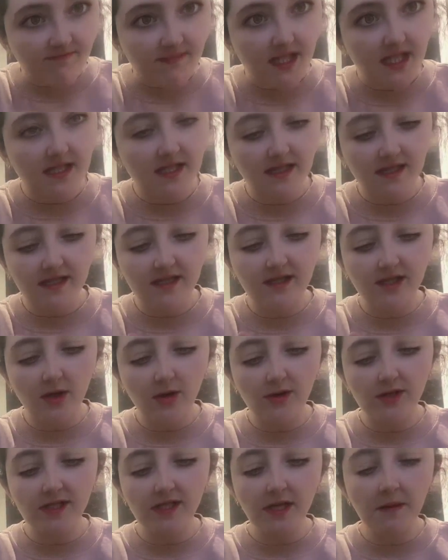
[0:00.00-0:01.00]
is
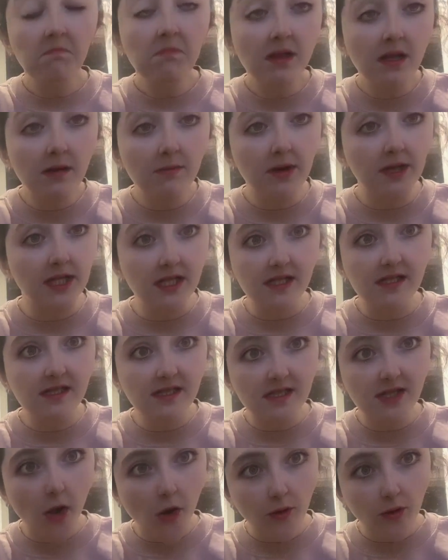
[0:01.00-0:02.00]
so simple, but it's
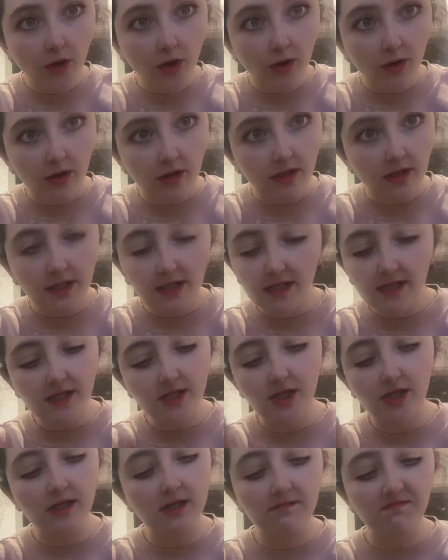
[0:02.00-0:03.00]
so good. It's
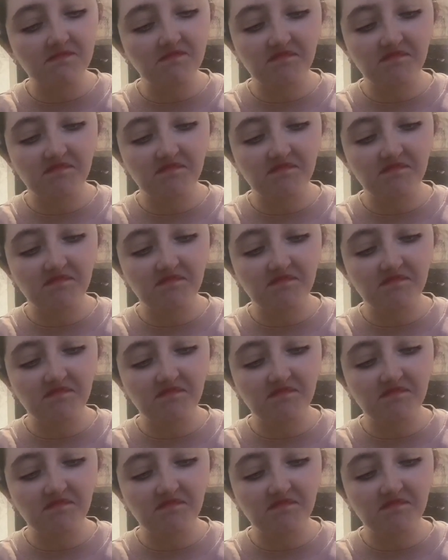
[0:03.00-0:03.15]
just,